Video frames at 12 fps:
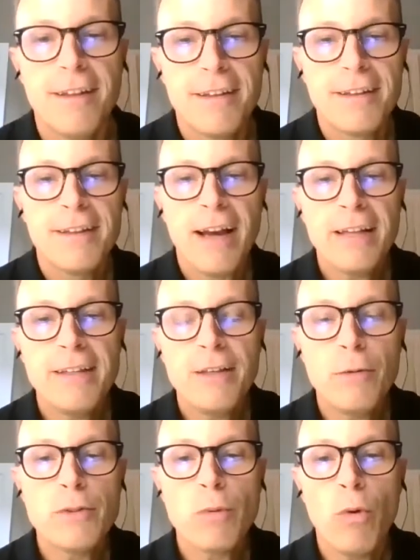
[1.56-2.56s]
Gandhi
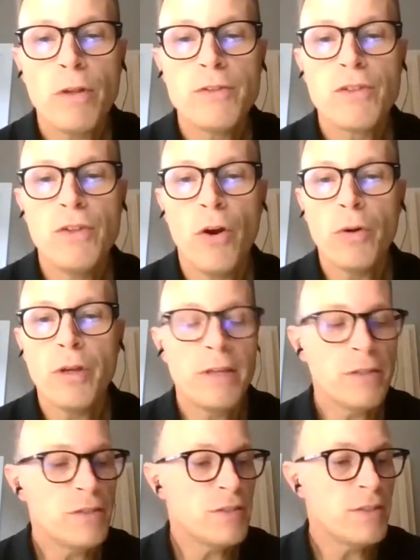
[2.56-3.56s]
was once noted
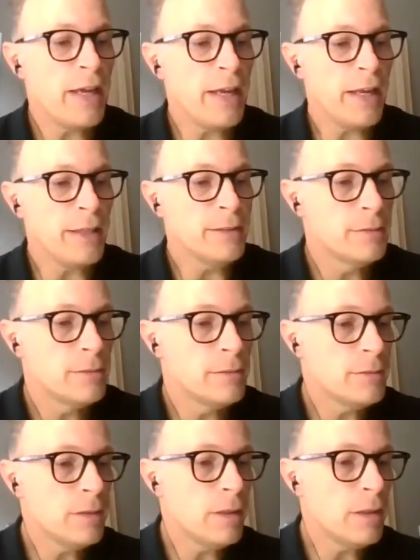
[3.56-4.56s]
as stating,
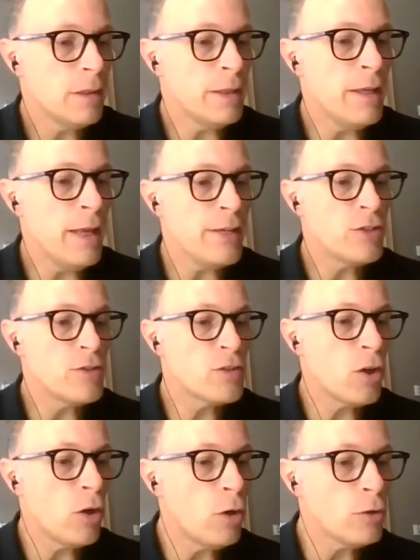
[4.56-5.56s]
"A nation's
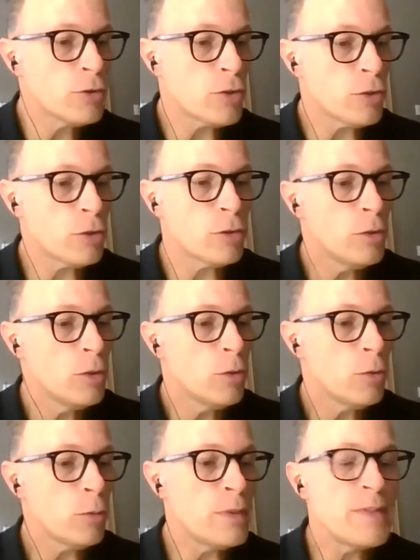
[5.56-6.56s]
culture
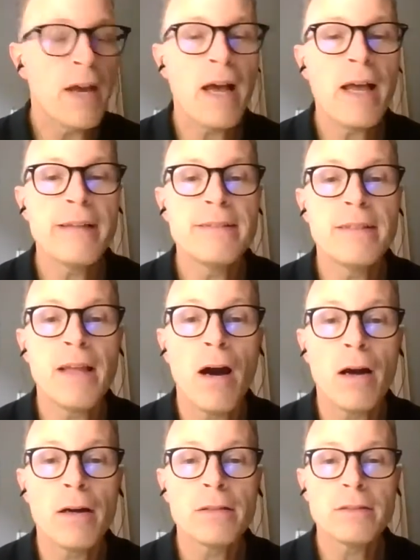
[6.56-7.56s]
resides in the
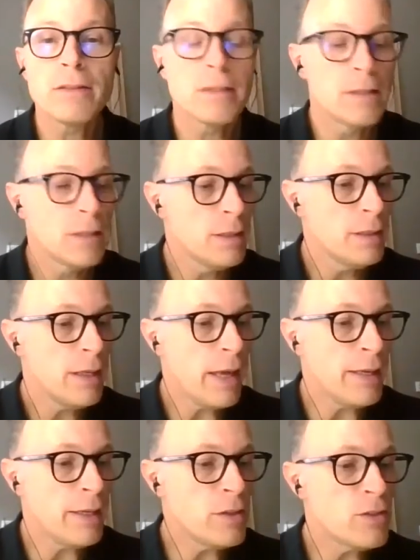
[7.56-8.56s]
hearts
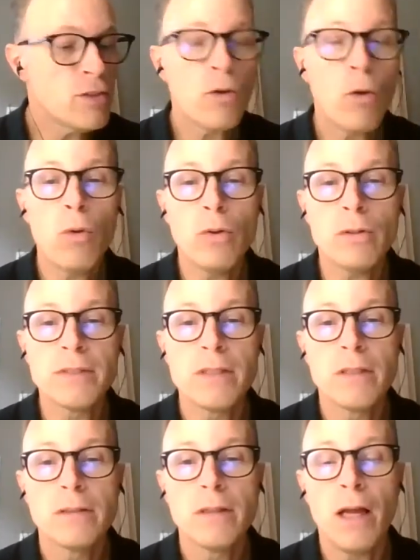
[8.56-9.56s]
and in the souls
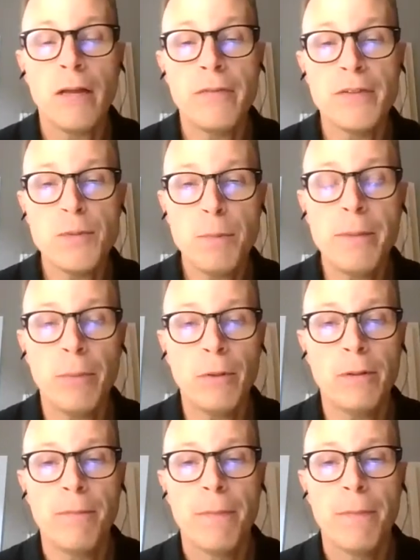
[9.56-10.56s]
of its people."